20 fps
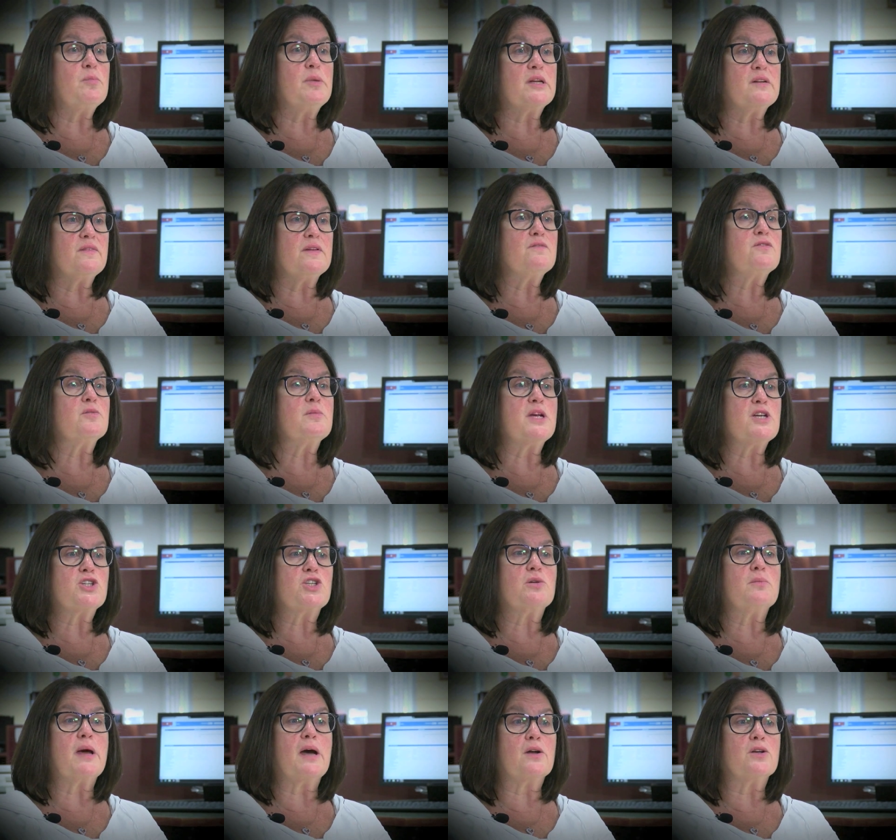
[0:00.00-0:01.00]
bit of
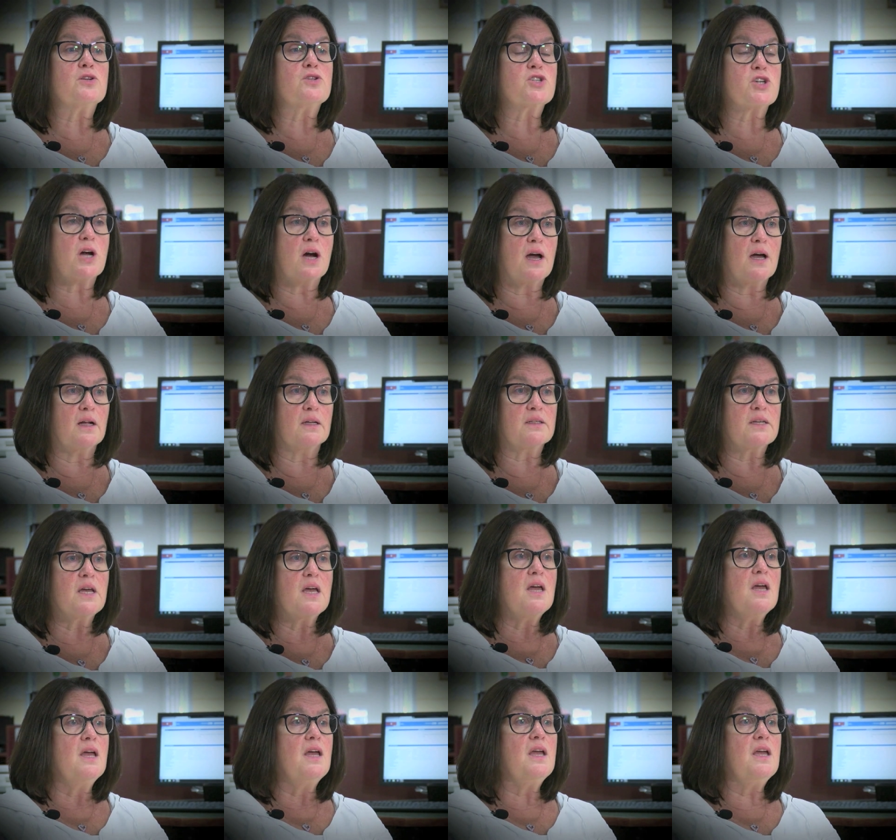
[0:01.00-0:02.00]
information about your child.
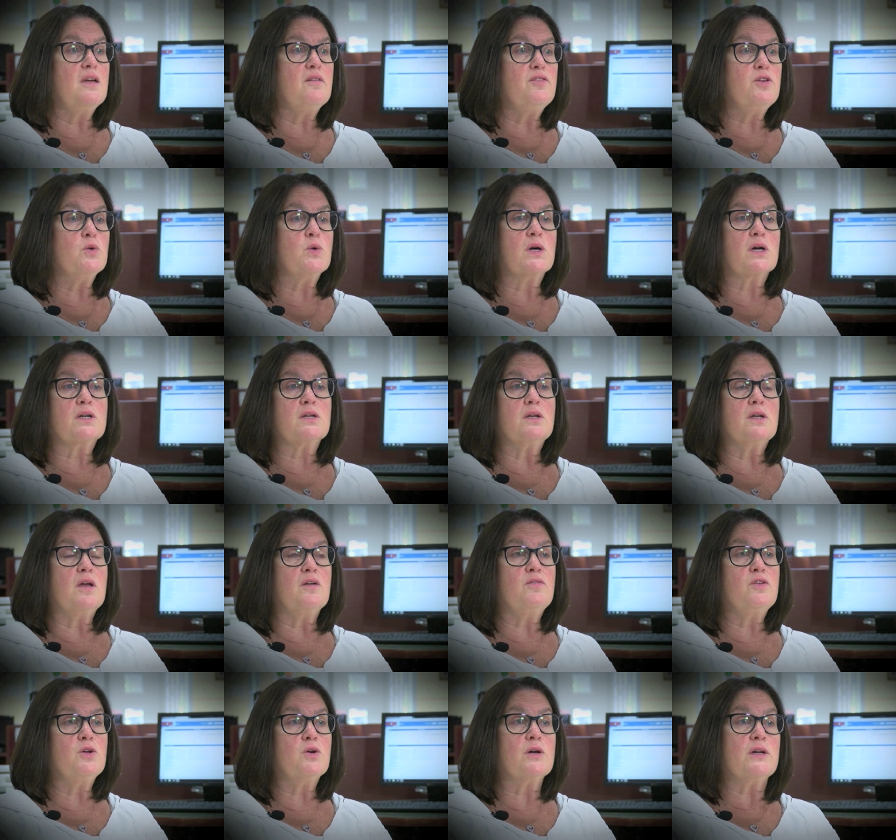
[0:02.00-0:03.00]
If you're,
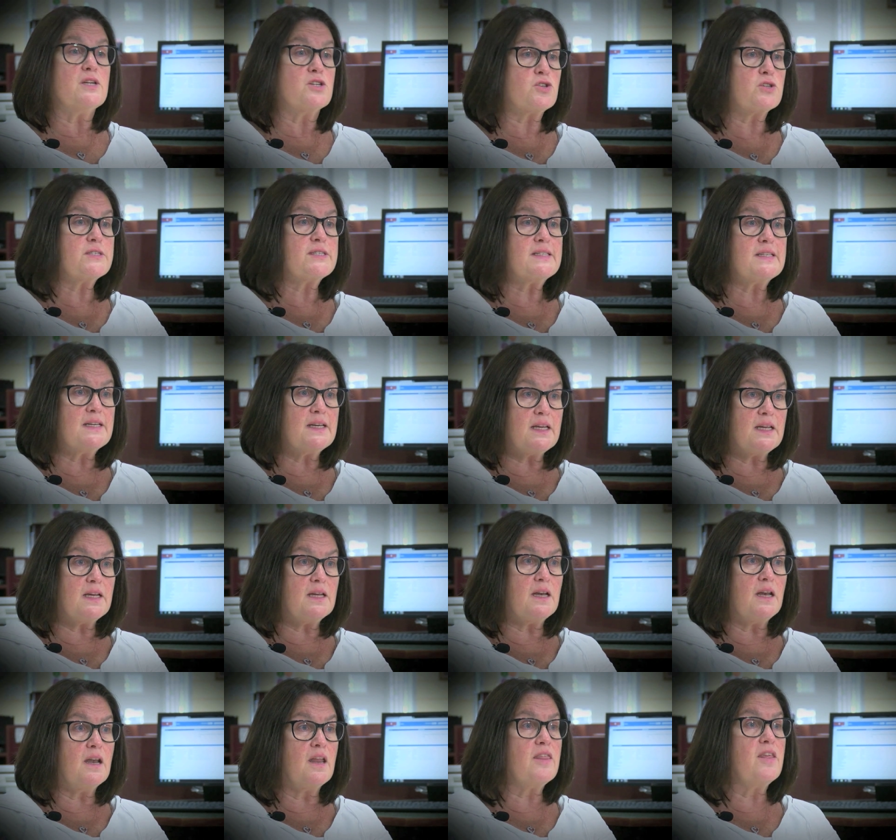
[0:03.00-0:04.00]
if you're interested
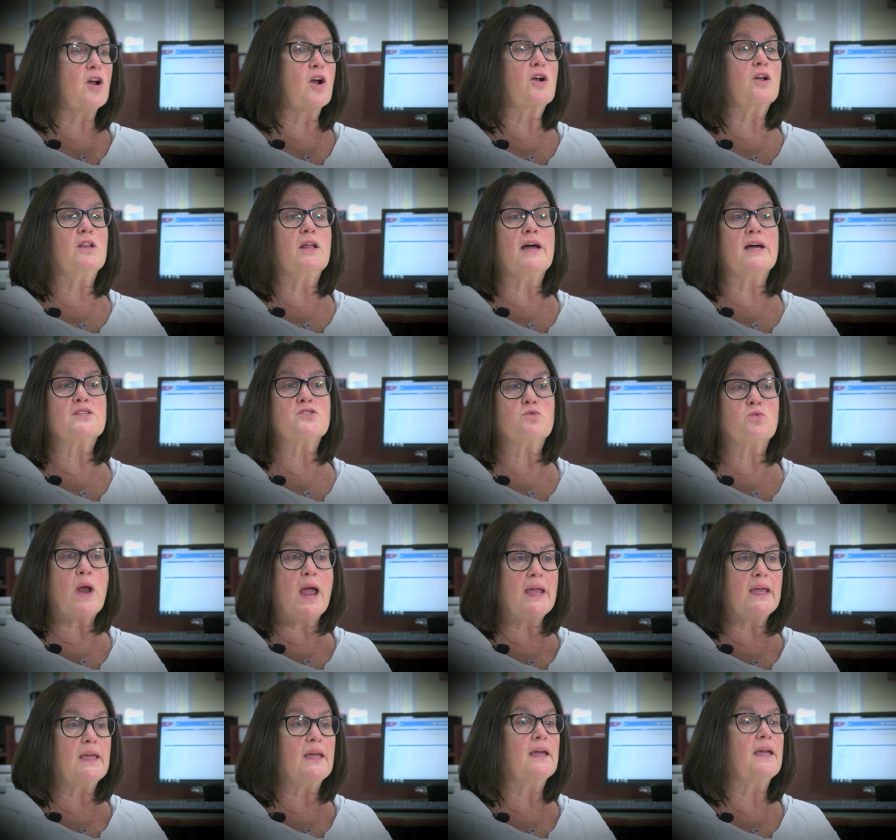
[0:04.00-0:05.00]
in their class
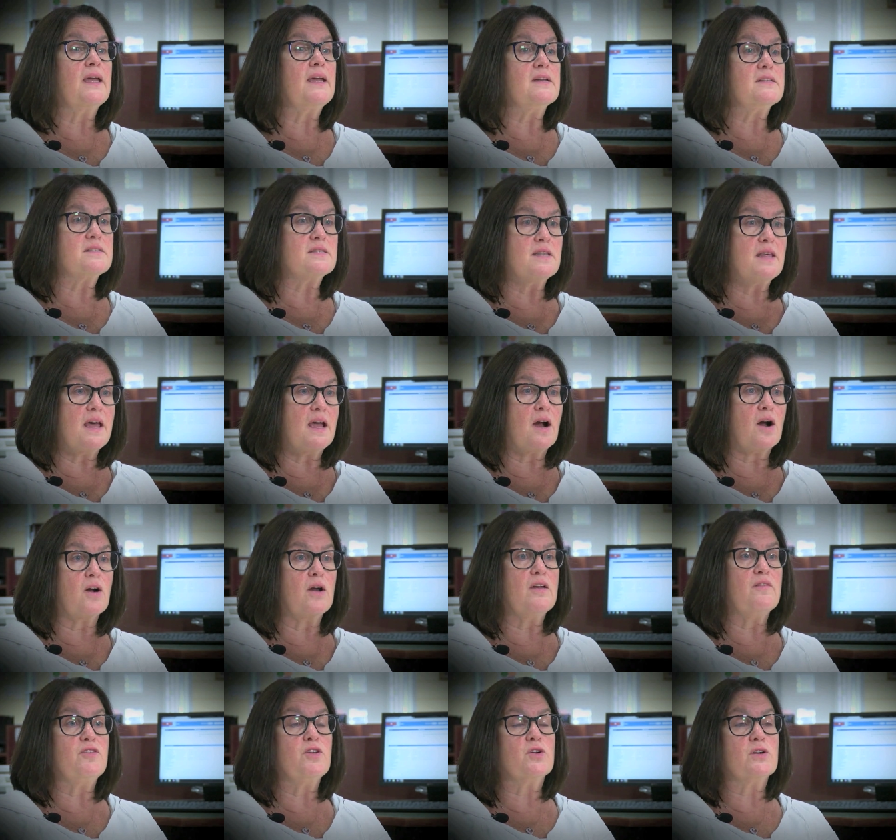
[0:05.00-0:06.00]
ranking, it's there.
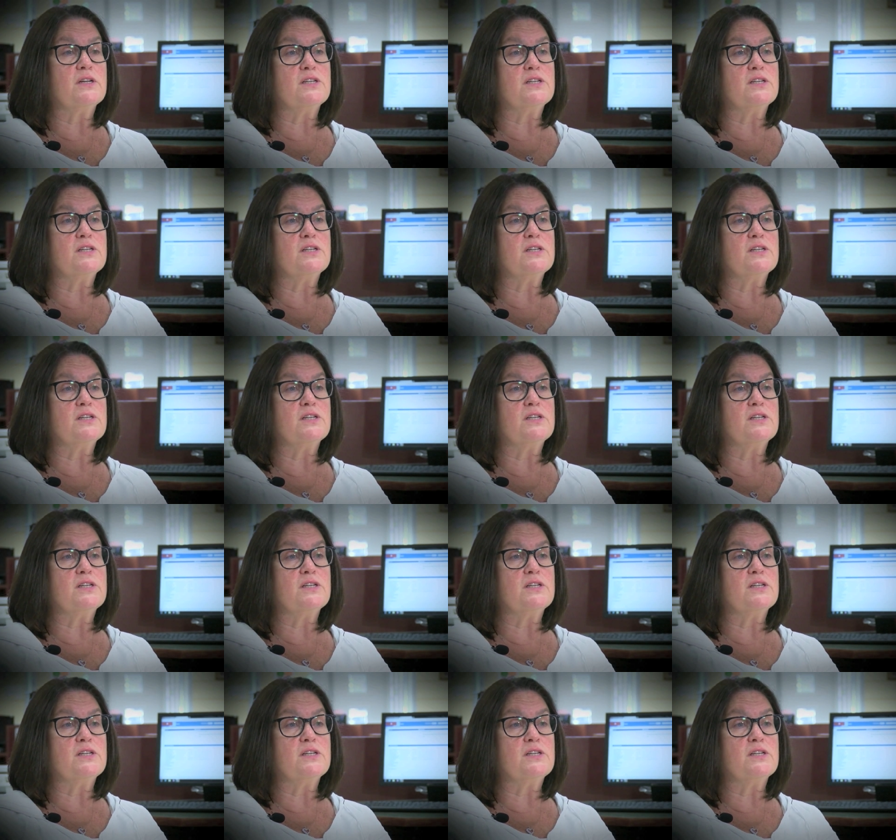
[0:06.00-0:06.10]
If you're